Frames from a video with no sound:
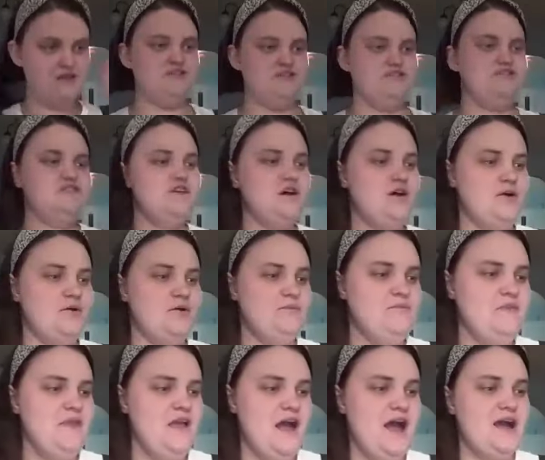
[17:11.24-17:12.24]
so
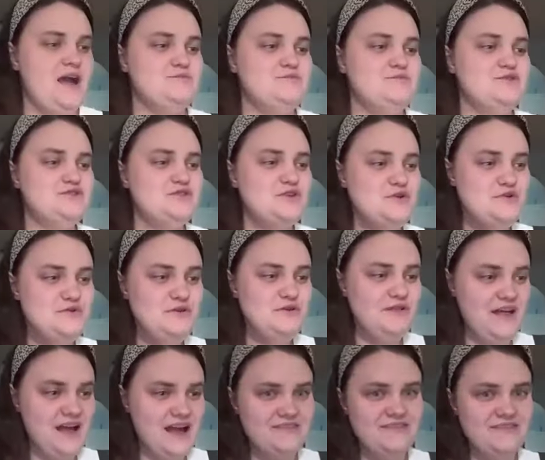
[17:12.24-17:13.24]
I'm so
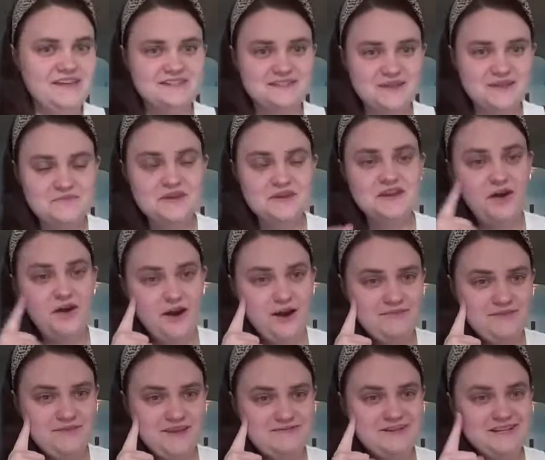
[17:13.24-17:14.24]
glad that something
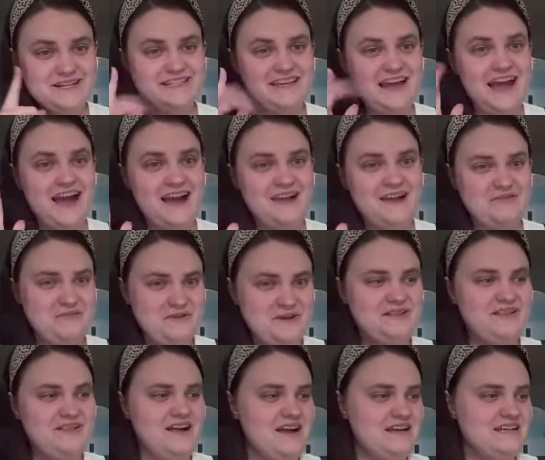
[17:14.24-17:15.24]
caught me because I
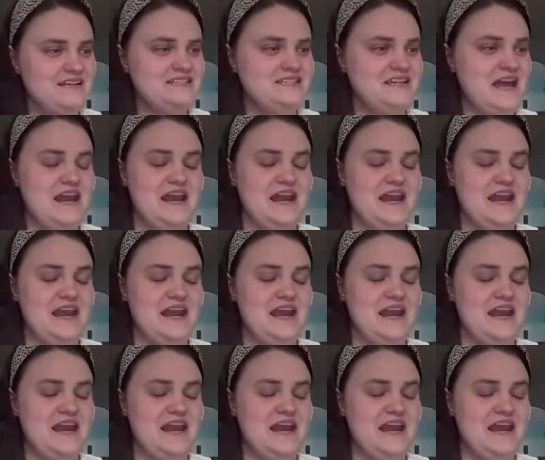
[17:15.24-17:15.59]
realized,